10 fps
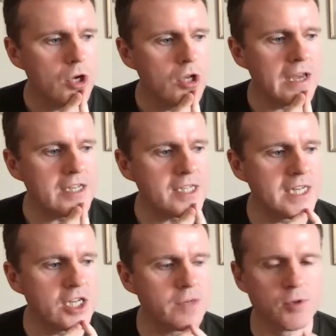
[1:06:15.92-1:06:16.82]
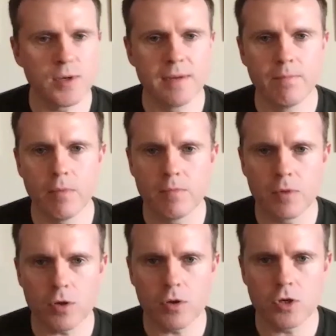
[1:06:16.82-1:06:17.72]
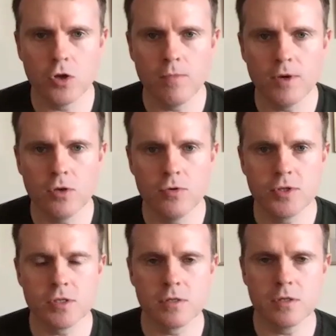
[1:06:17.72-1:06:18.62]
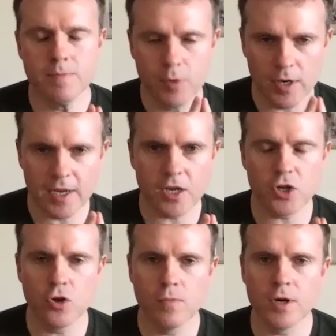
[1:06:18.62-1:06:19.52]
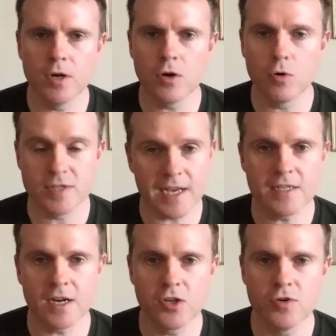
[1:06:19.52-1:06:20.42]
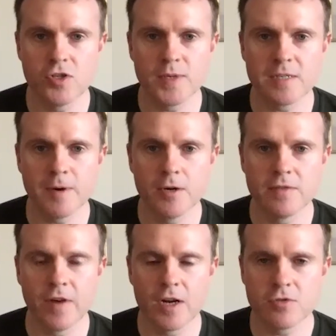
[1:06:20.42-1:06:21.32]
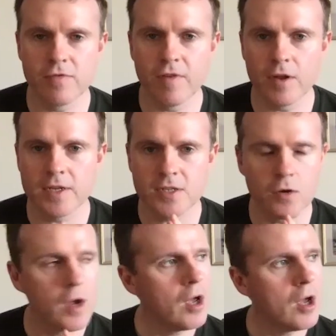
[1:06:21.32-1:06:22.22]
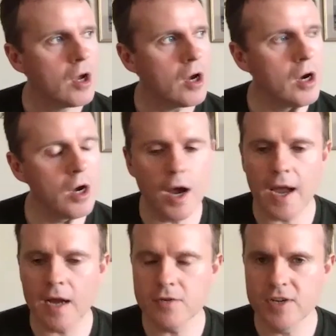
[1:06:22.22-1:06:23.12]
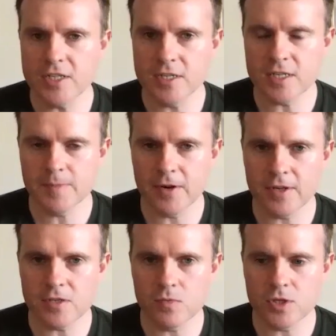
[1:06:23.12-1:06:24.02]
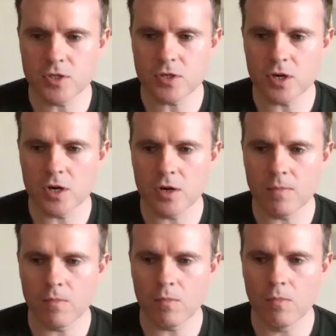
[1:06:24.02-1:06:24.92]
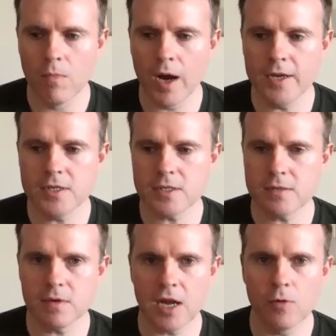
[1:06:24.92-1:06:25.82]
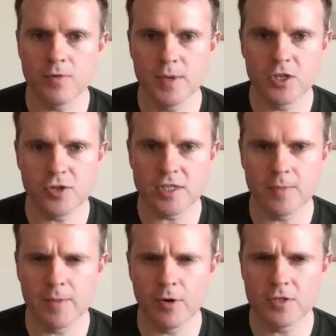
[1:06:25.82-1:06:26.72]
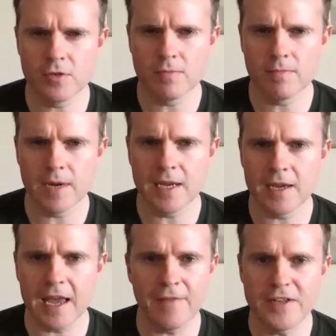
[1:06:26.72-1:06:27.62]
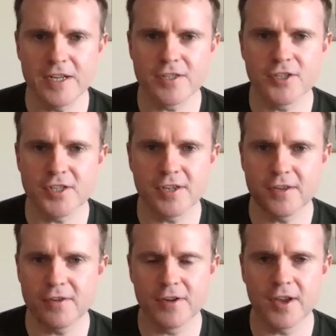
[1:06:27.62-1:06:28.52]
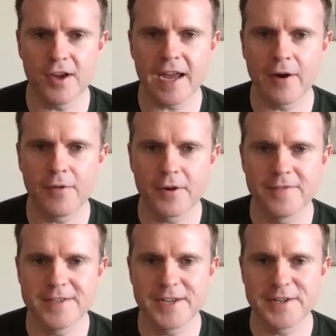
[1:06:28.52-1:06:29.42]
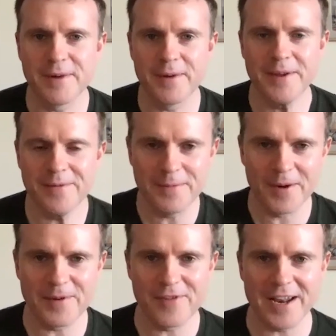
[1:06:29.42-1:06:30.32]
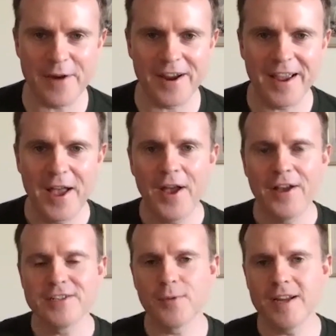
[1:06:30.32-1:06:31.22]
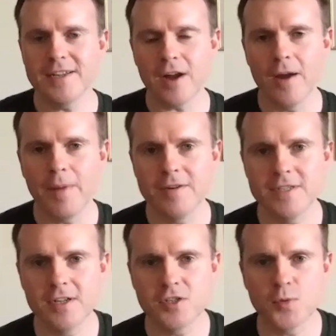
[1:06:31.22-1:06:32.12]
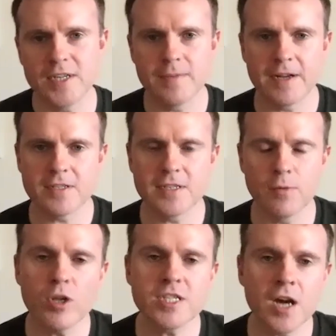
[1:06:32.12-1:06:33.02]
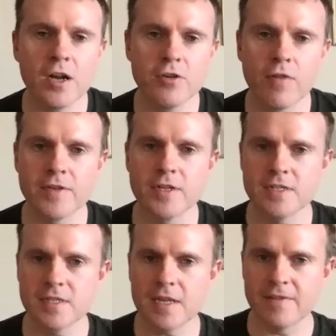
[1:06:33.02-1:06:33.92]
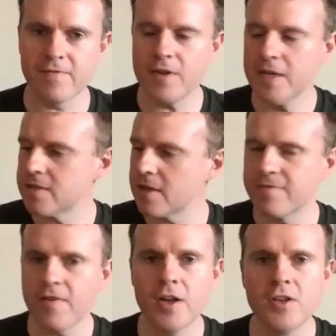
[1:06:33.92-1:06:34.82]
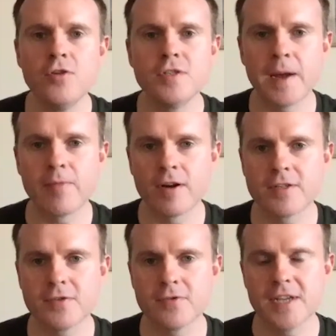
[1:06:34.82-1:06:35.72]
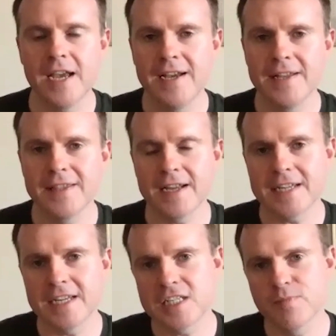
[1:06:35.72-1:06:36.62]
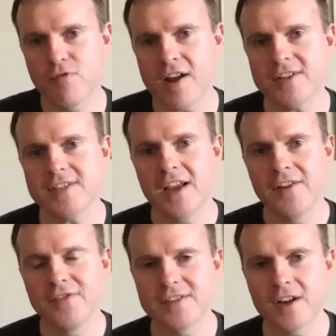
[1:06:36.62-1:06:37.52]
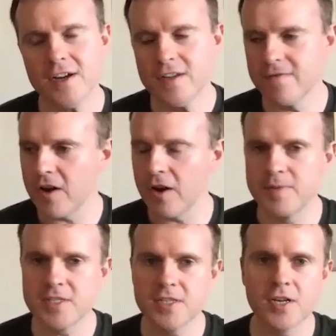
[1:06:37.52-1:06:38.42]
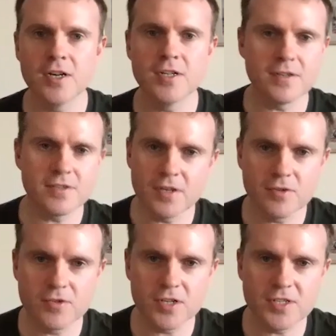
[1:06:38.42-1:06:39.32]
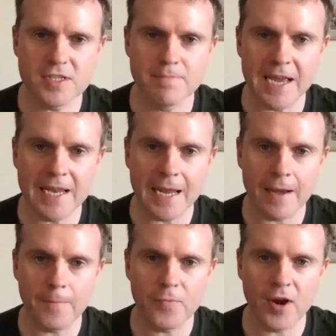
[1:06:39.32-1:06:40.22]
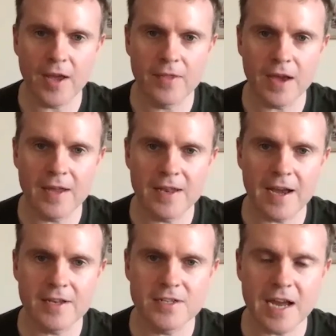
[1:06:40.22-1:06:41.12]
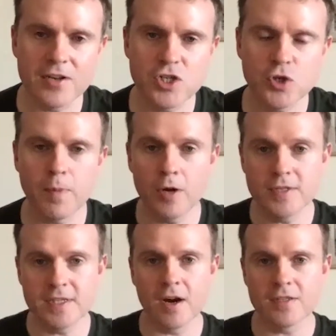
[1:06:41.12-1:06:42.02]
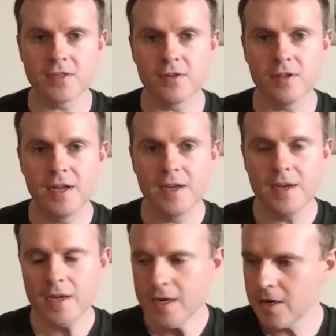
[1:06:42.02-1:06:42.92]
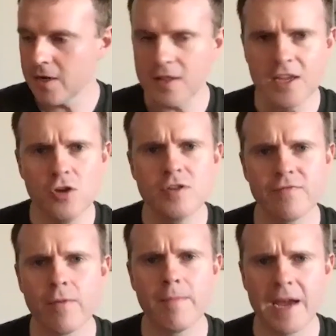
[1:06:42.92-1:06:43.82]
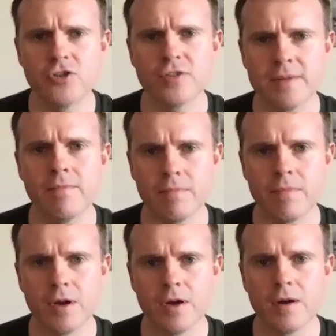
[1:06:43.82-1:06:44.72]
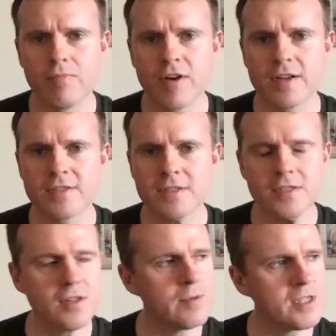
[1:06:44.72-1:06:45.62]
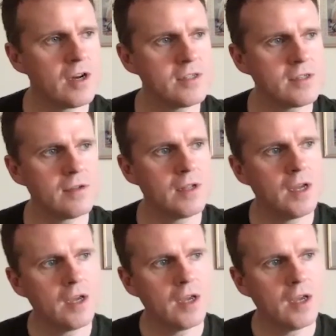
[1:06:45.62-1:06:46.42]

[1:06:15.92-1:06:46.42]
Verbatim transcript: that distinction between humor used to bully and humor or satire used to expose a vice or a folly. So uh, I had a recent experience which um, might help to illustrate some of the points you're making. If it doesn't, just you can cut it out of the conversation. It might be it might be a red herring. So I did I posted a tweet about now what Titania often does is is is, is find newspaper articles that express this kind of absurd social justice mania, right? And and and and she'll post the article, uh, and they're usually from mainstream uh, press. So there was an article.